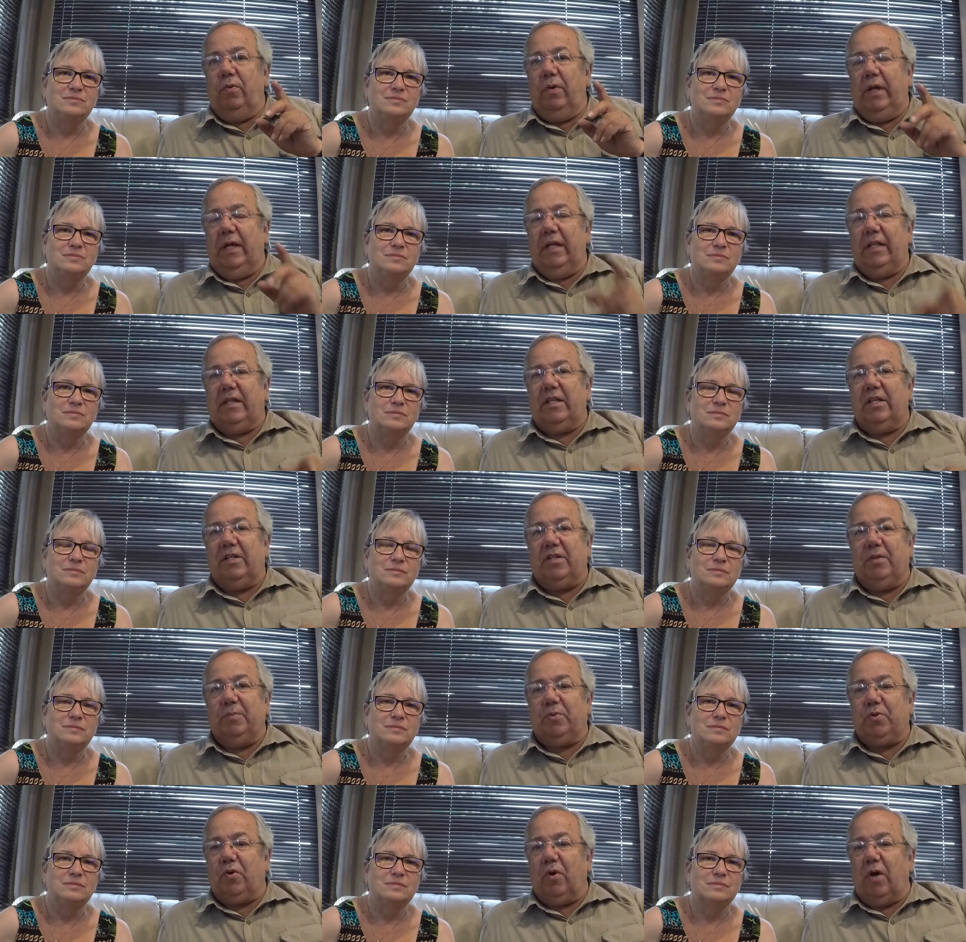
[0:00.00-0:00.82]
Speaker 1: hit the
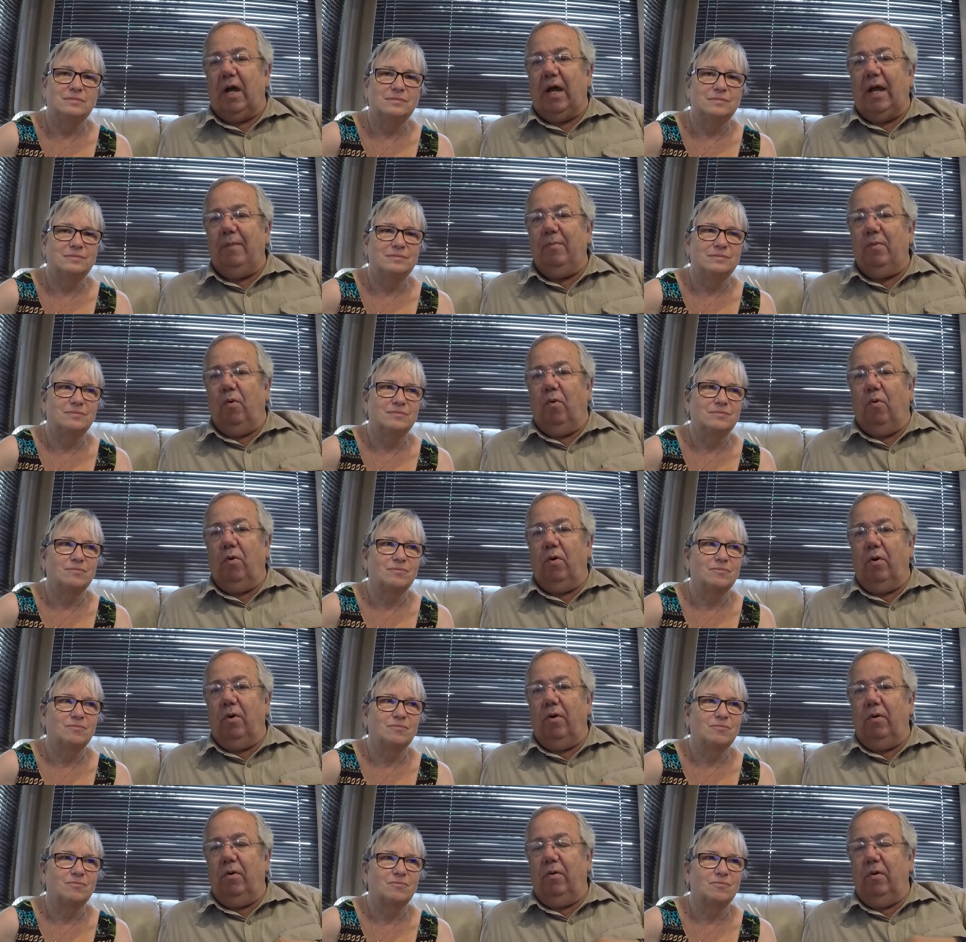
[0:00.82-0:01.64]
subscribe
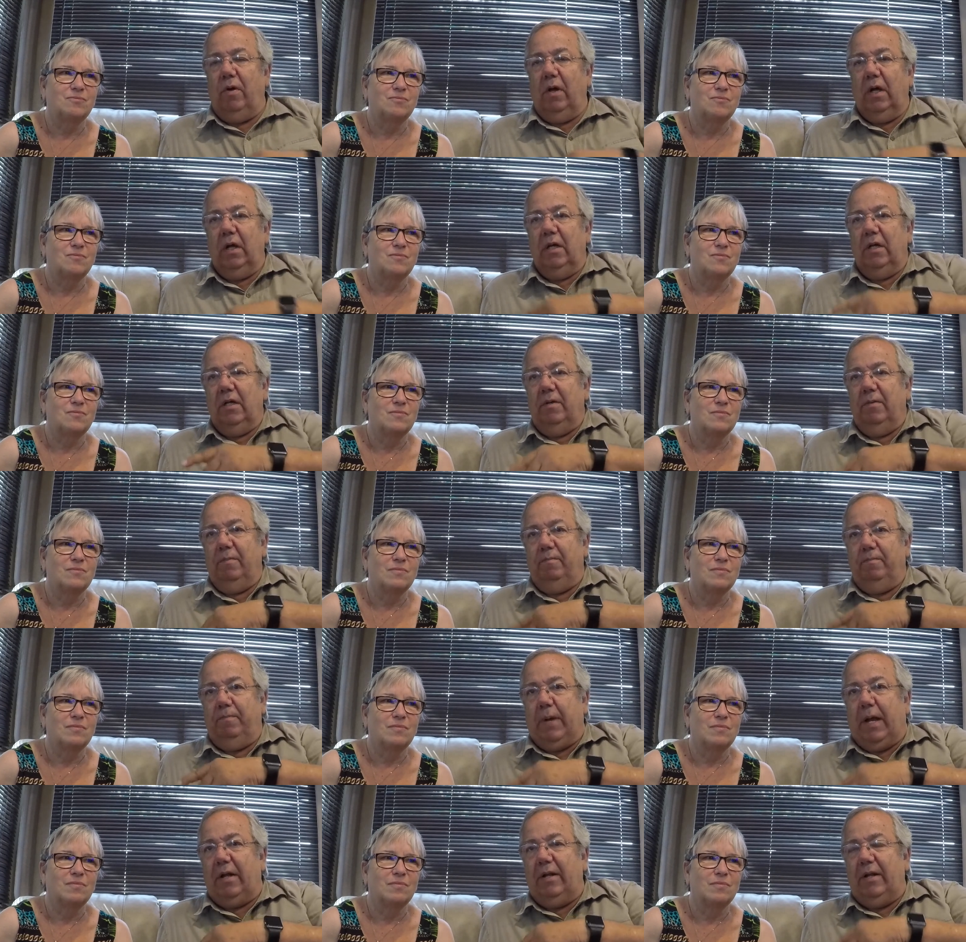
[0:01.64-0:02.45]
or
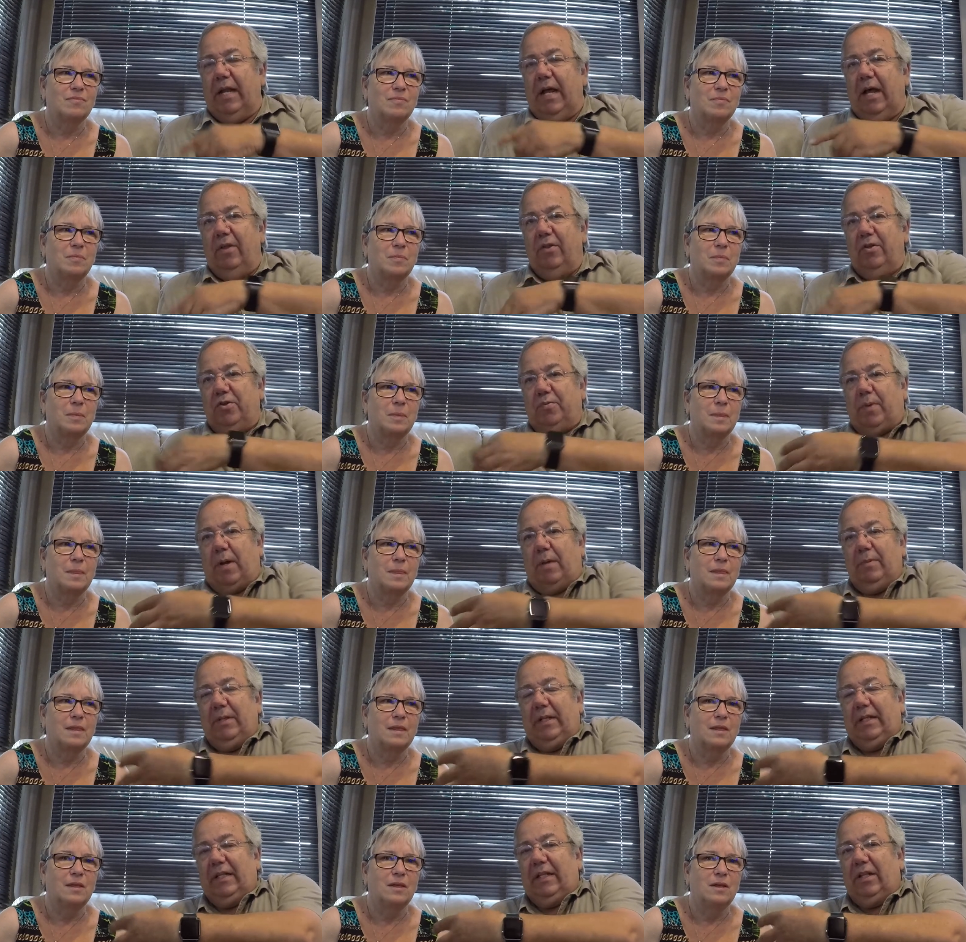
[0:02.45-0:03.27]
about now there's
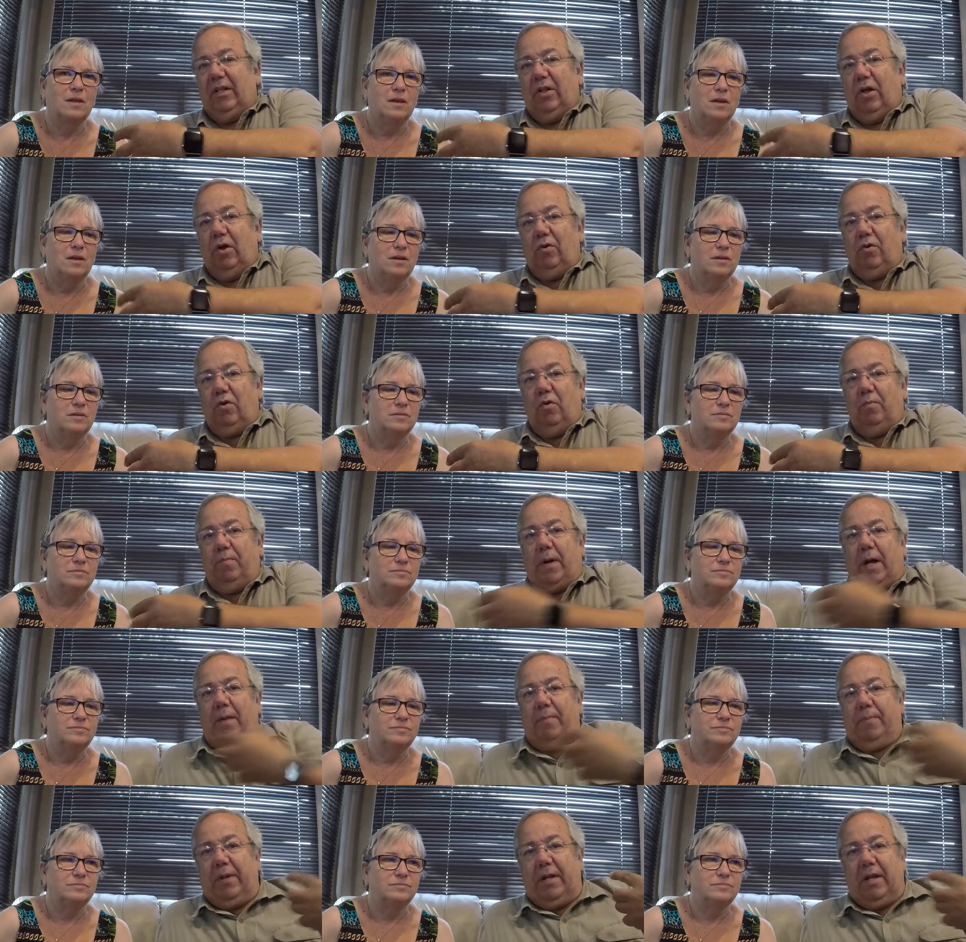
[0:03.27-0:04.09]
probably a little logo
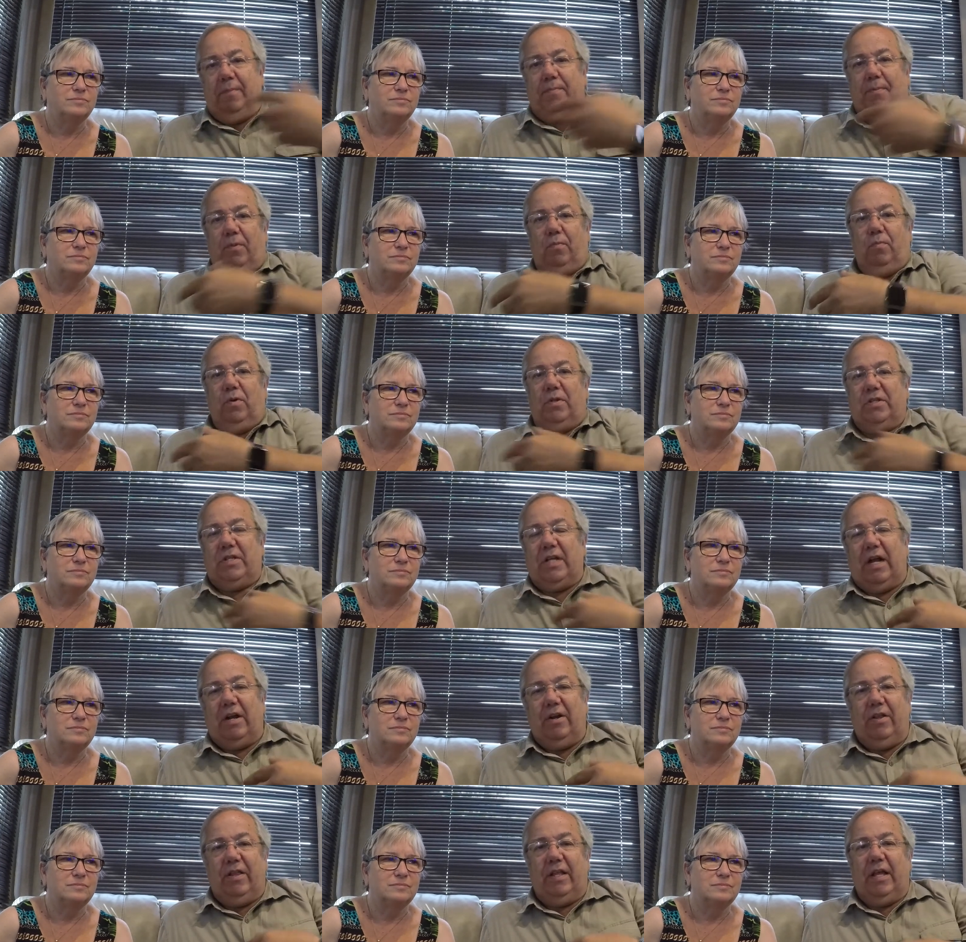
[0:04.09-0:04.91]
popping up on one side
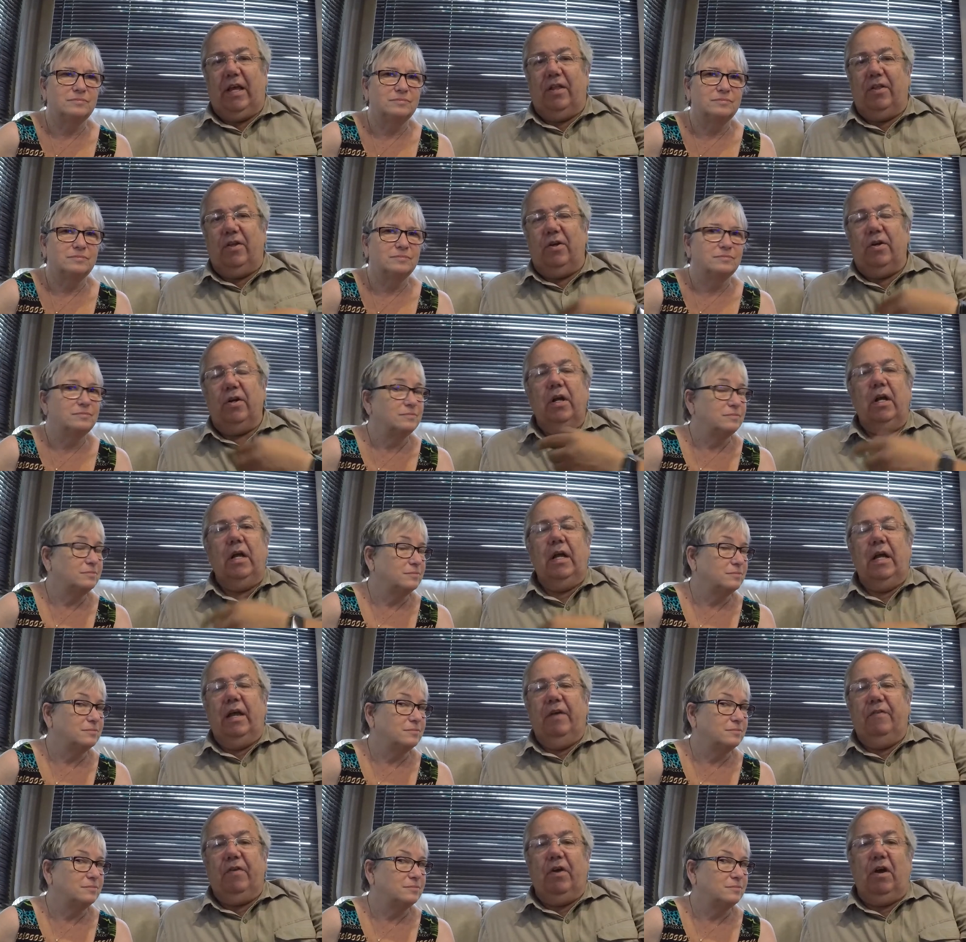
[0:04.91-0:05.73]
or the other.
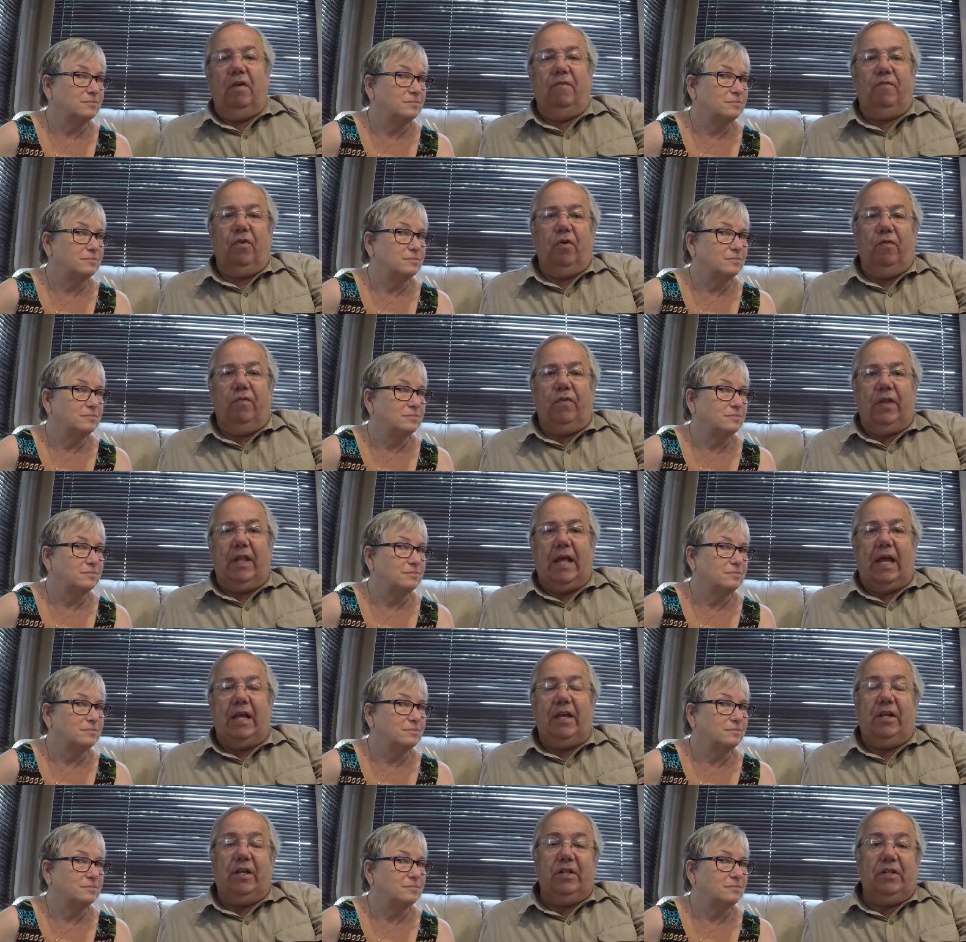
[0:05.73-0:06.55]
If you hover over that,
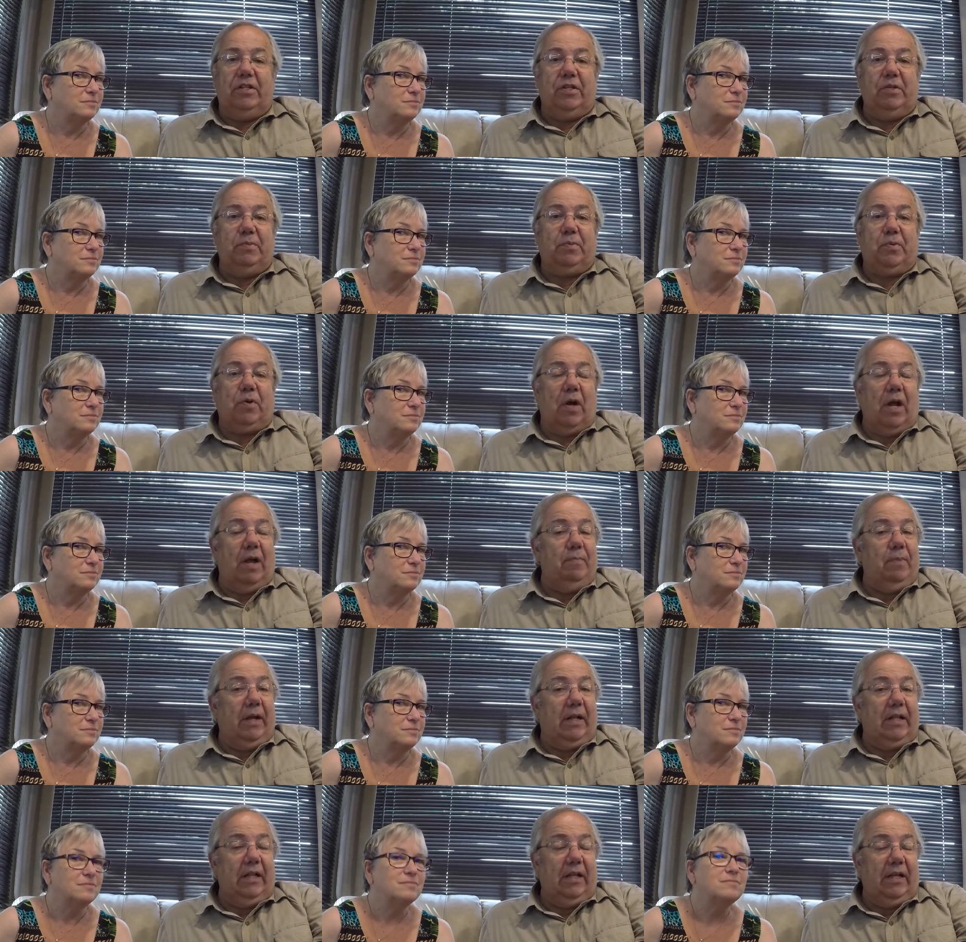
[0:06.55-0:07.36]
you can subscribe by
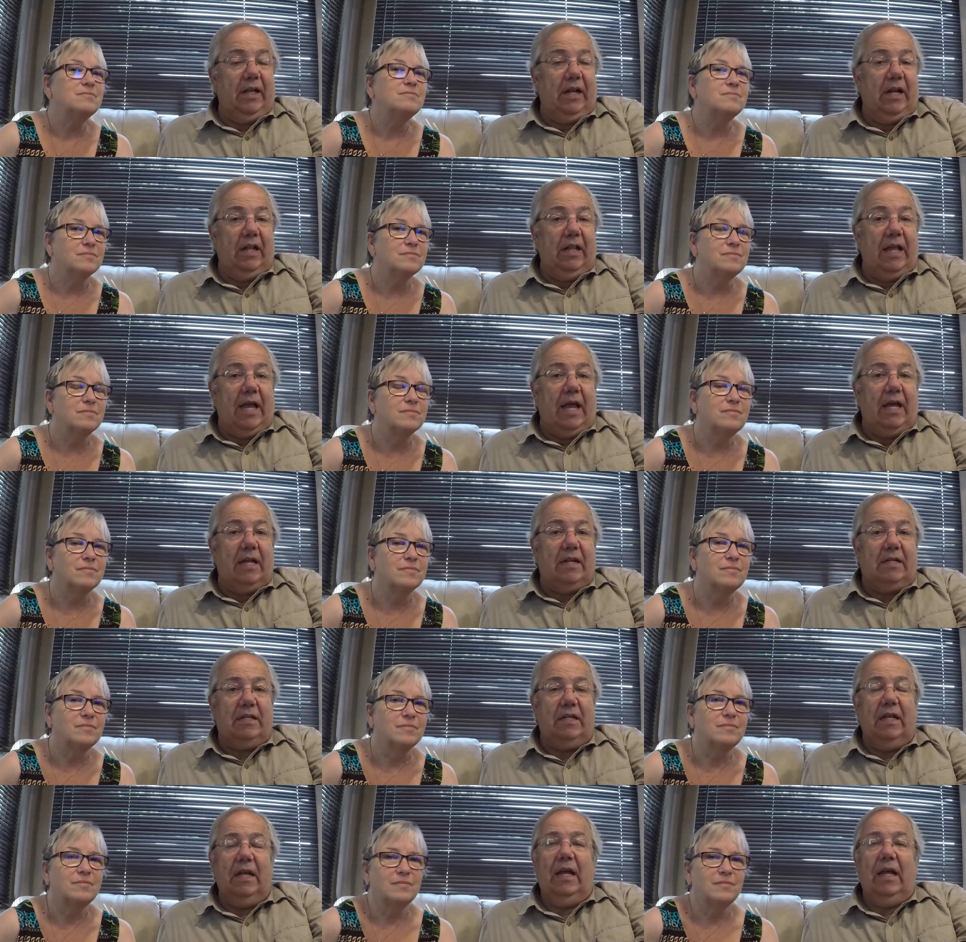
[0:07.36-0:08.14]
clicking on that.